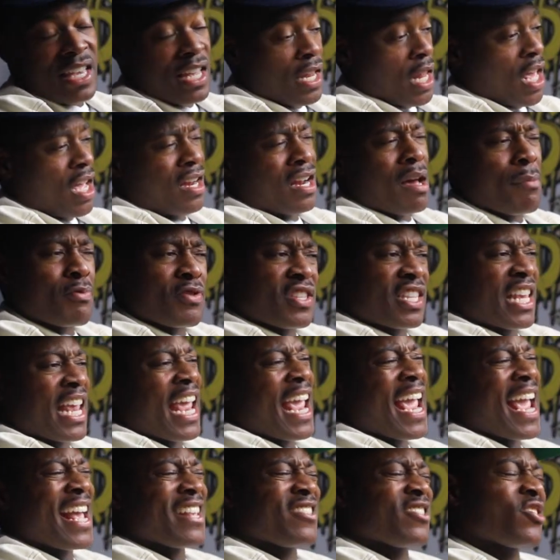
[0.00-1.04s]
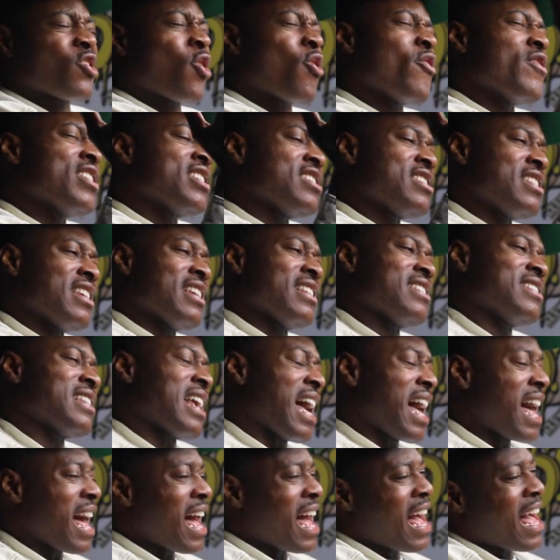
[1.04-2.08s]
You know what I'm saying? So it's just
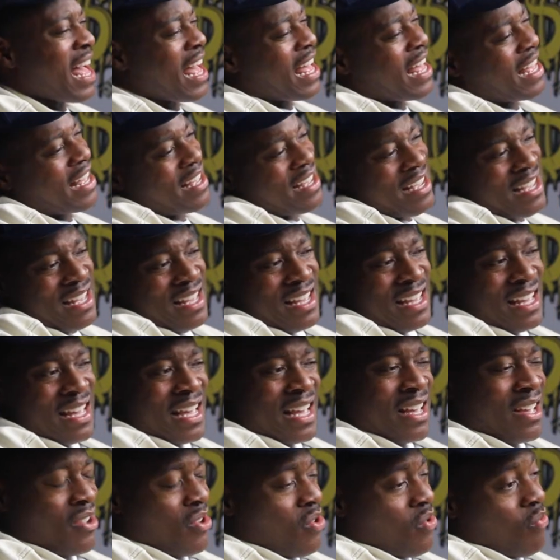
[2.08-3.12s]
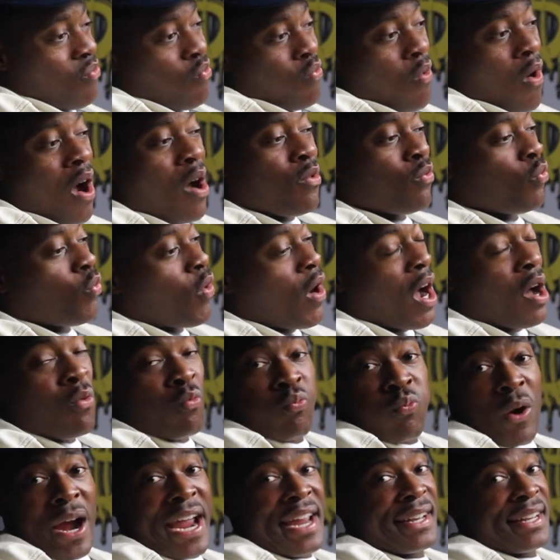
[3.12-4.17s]
ah, one
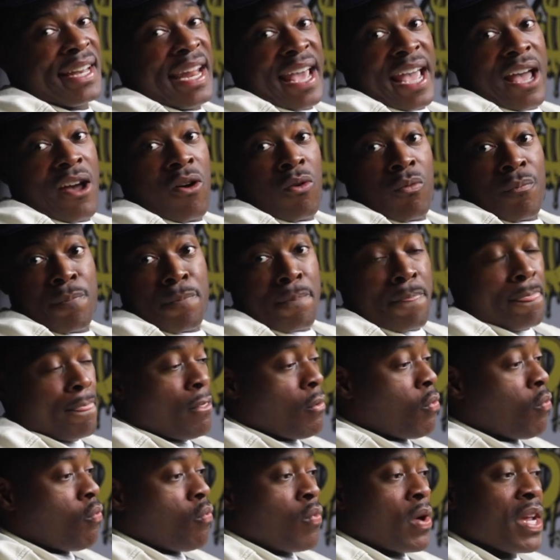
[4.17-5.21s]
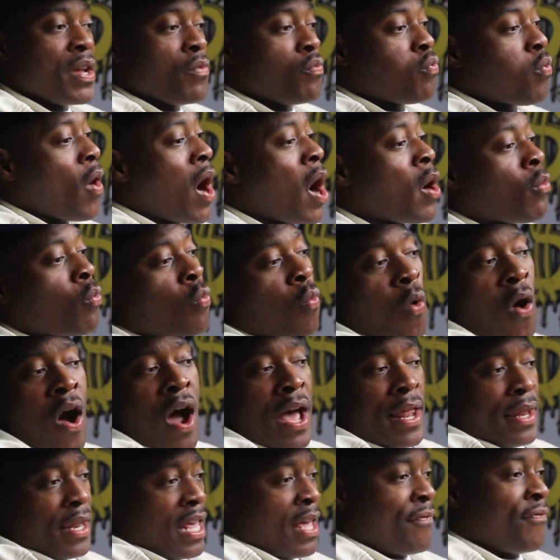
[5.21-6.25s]
one right now. We won
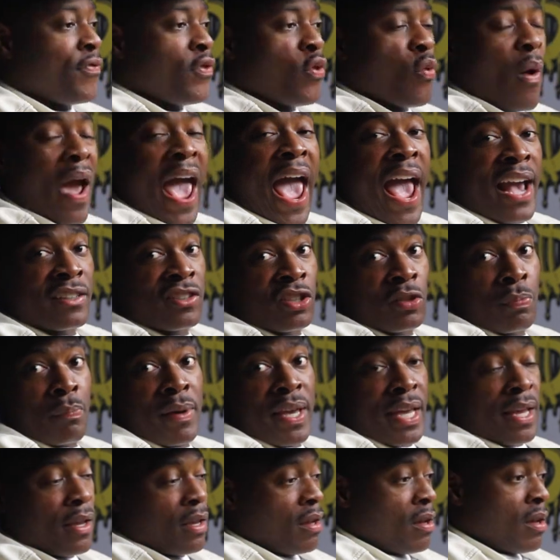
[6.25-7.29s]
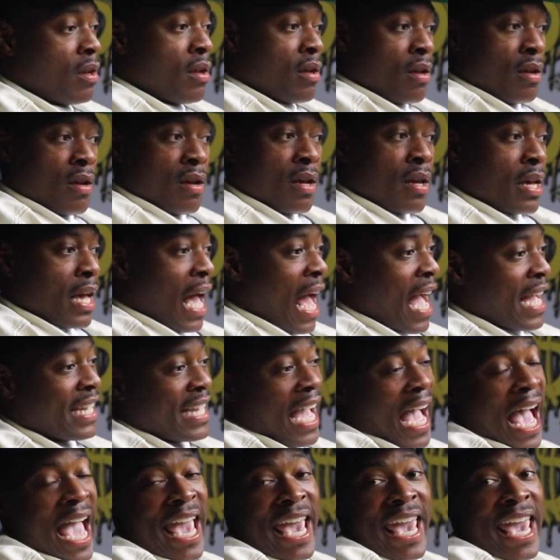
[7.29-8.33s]
one. If you ask me, I
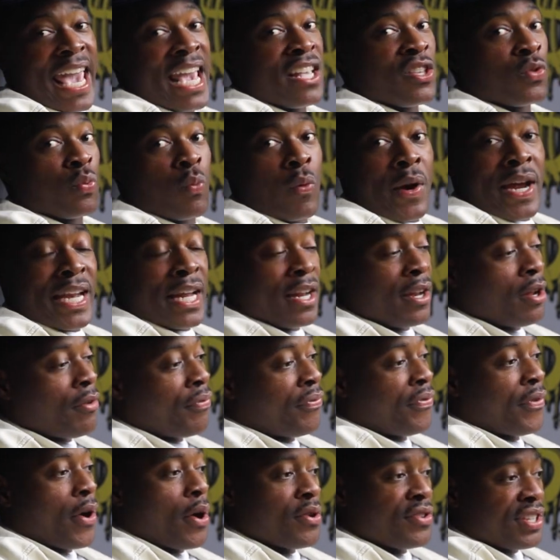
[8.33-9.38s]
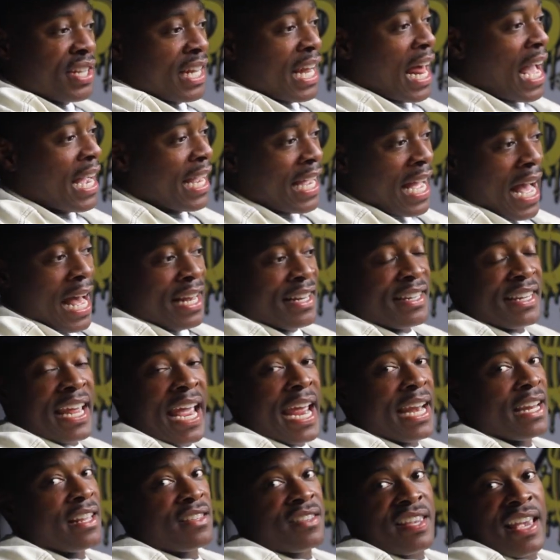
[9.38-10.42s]
got Ace winning the first, and I got
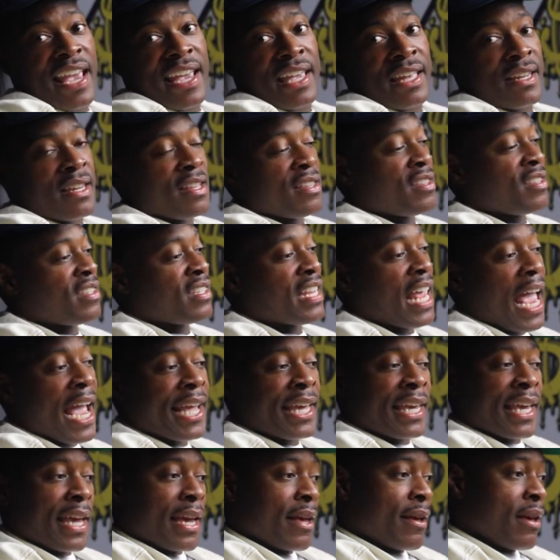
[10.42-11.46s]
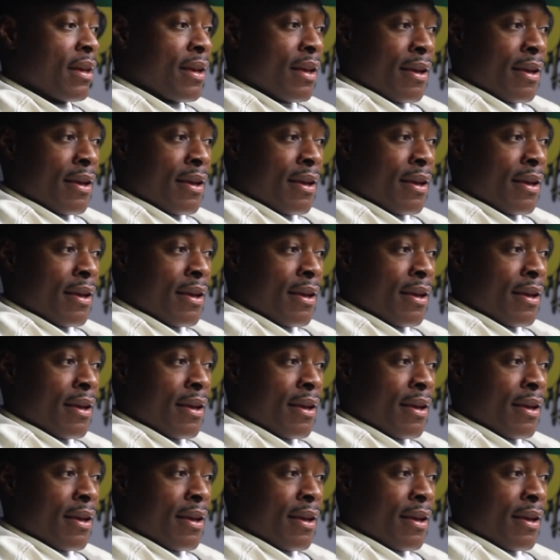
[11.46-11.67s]
Danny taking the second.